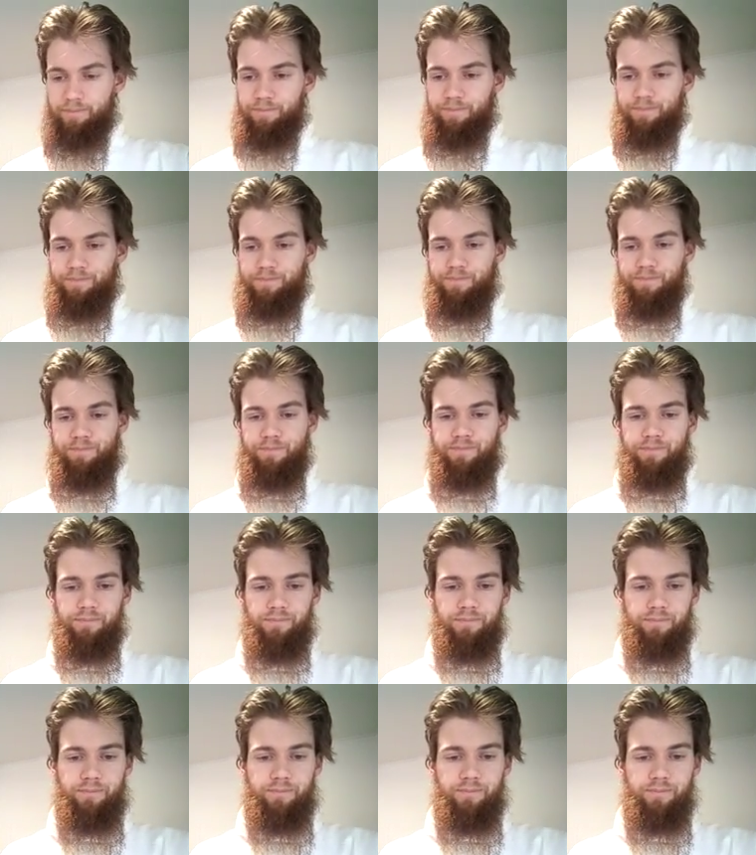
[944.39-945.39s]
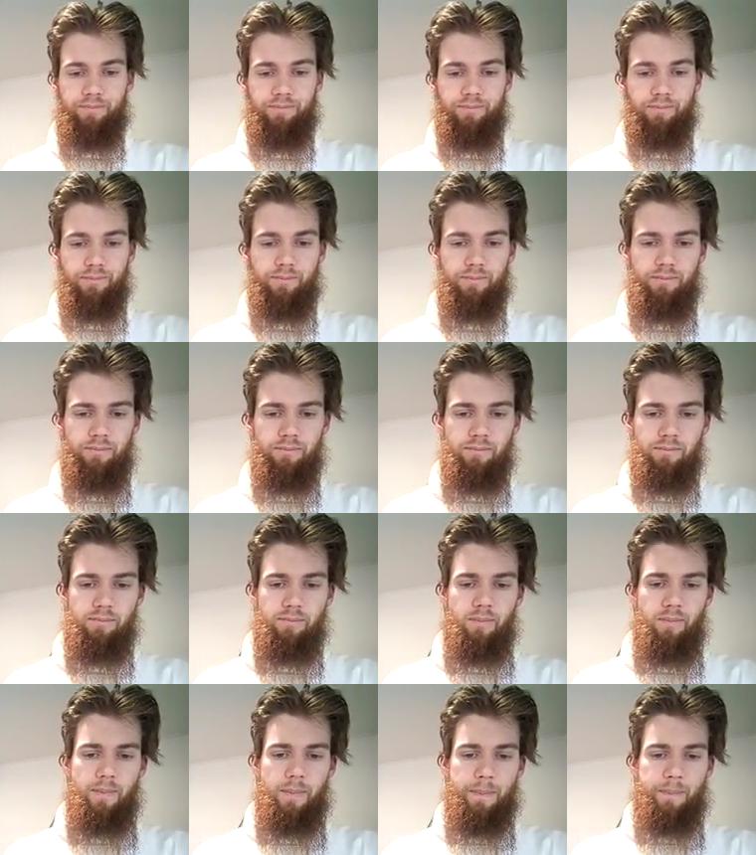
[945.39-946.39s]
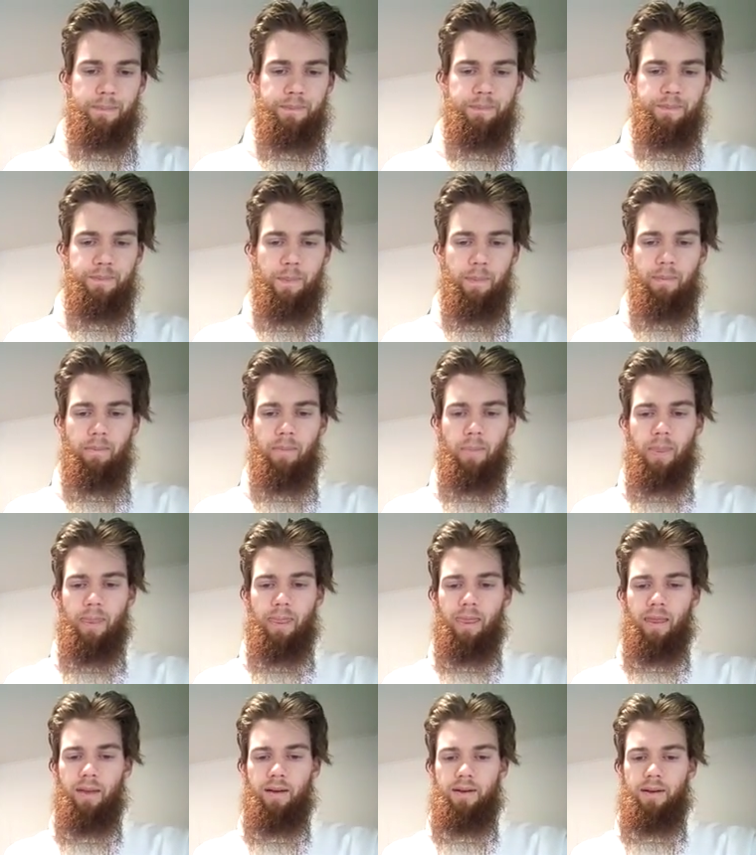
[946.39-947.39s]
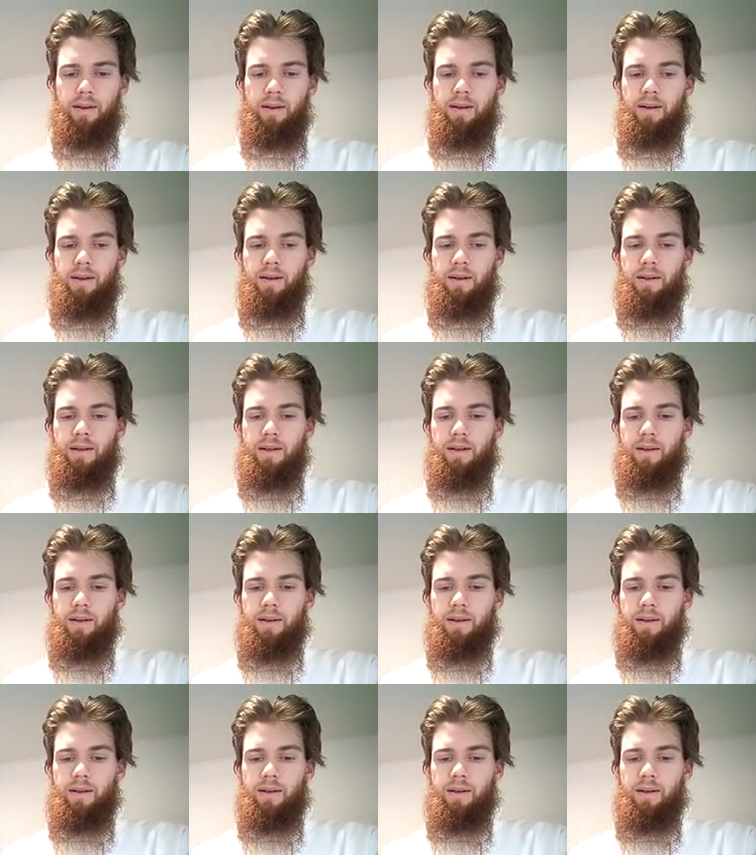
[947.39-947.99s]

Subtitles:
No one is speaking in this clip.